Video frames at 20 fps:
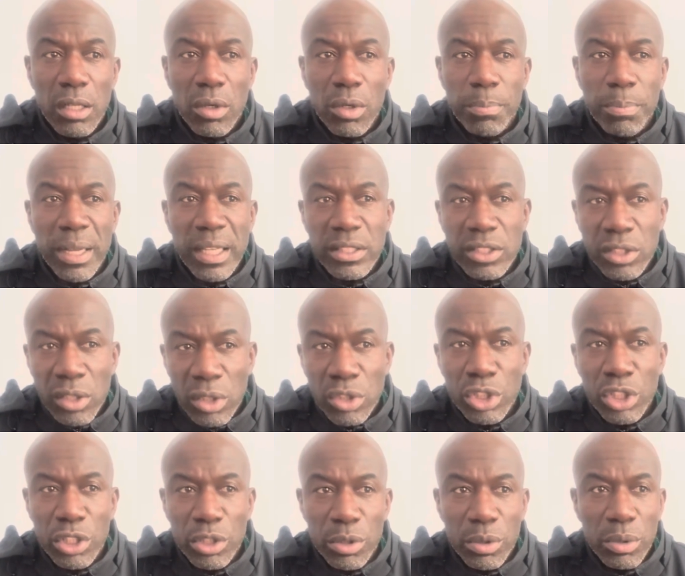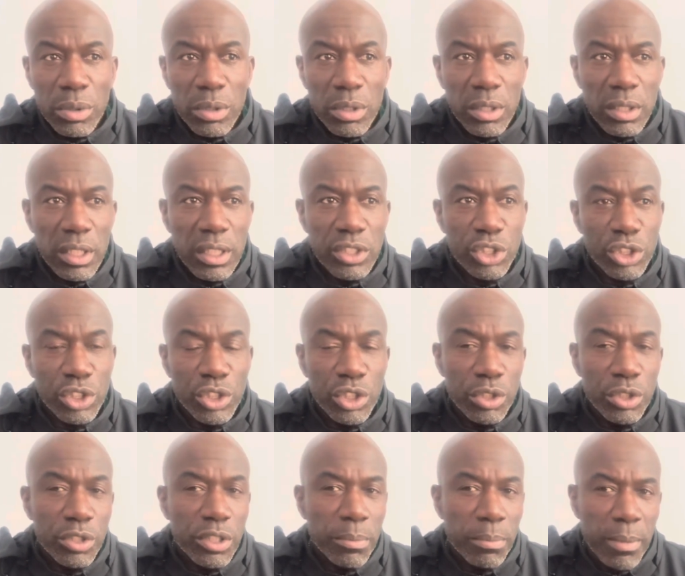but it's not new, it's just
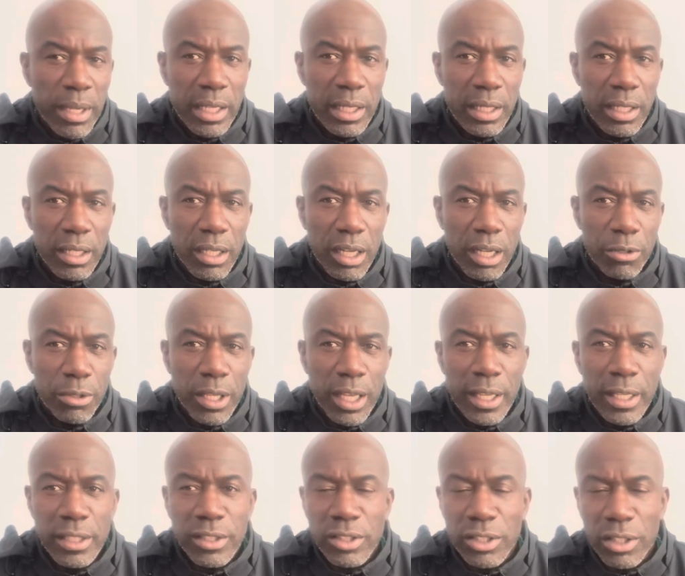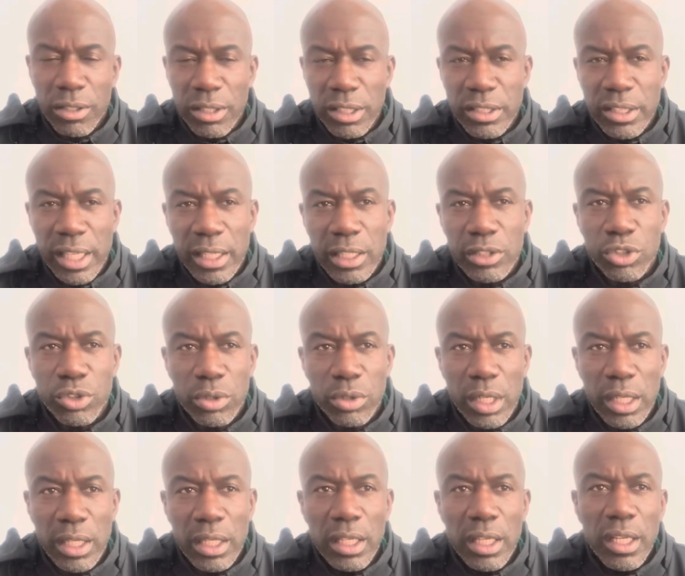new to me. Okay, so let's get that
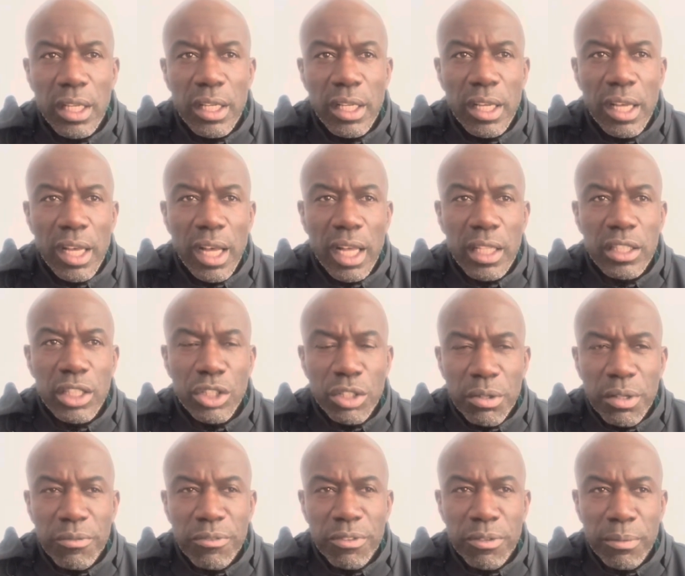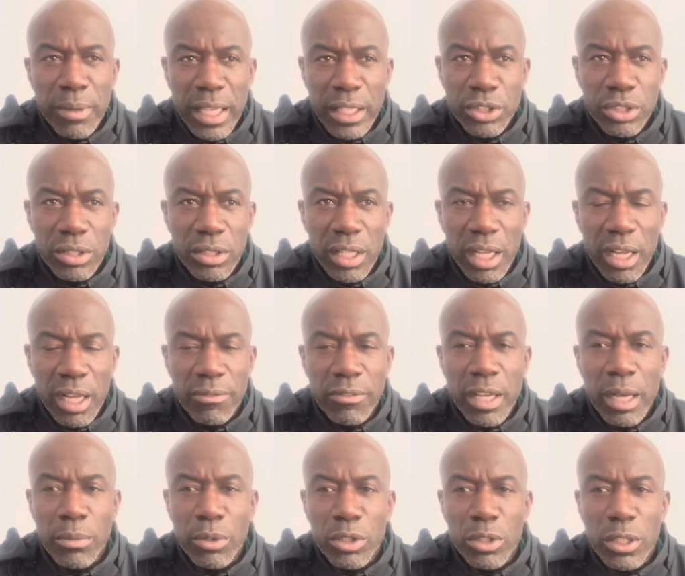straight. And the new information that I've
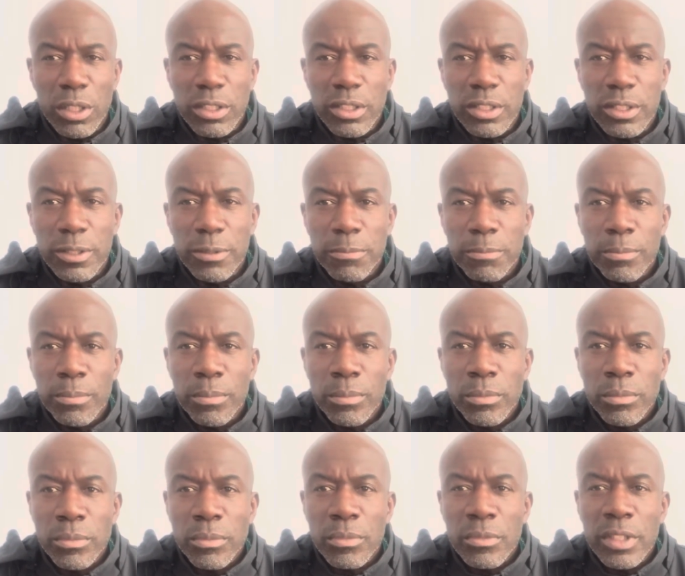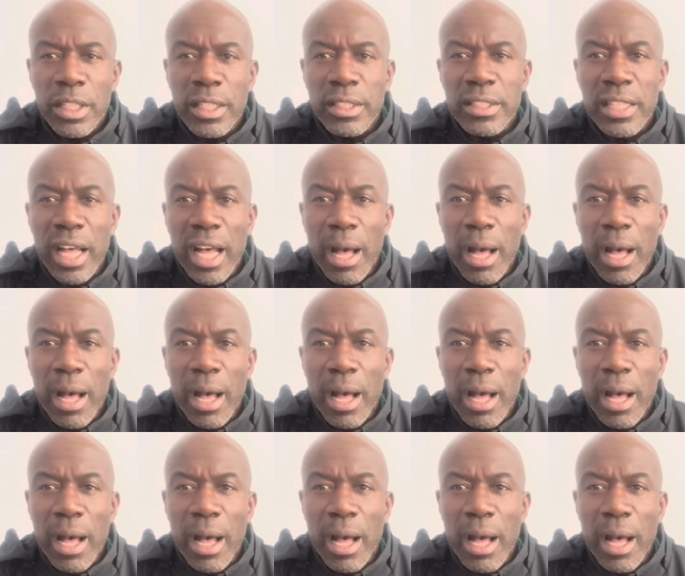come across is that